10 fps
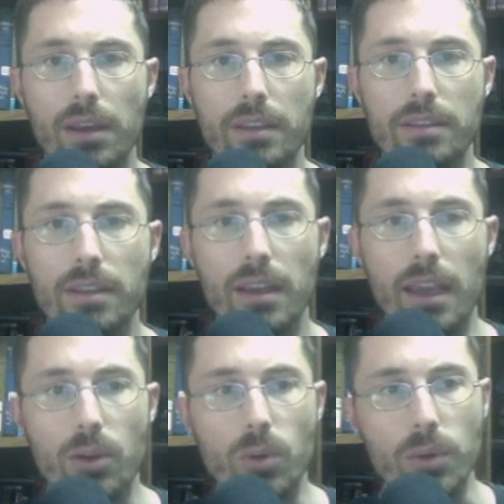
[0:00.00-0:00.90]
It's not
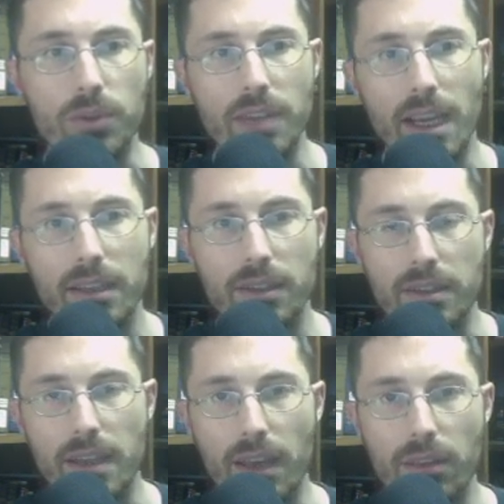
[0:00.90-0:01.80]
a, quote, second
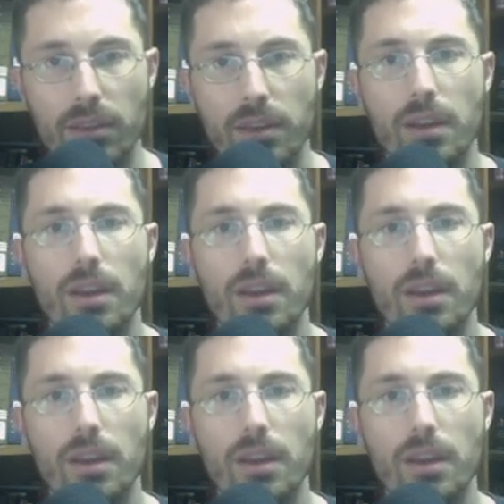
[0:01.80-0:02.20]
death,